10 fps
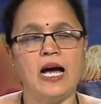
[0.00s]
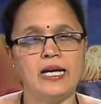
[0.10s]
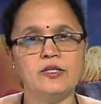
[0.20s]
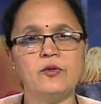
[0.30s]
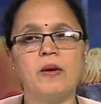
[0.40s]

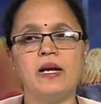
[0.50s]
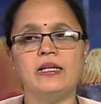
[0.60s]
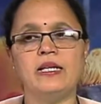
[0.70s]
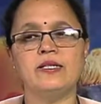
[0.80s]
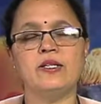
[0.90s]

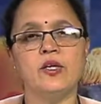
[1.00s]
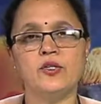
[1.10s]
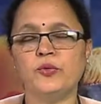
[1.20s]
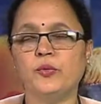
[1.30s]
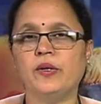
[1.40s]
isomaltase,
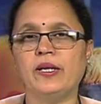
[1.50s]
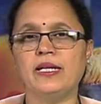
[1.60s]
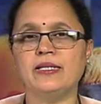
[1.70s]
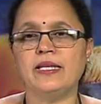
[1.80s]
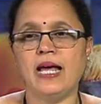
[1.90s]

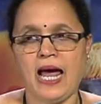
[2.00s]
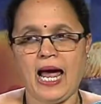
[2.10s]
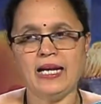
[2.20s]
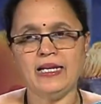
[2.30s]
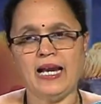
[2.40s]
sucrase
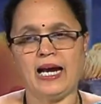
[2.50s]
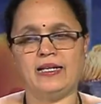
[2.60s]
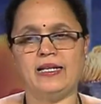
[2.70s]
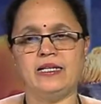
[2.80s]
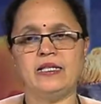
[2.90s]
and
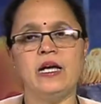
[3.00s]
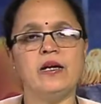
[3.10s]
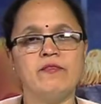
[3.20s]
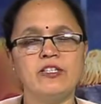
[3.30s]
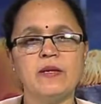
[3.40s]
lactase which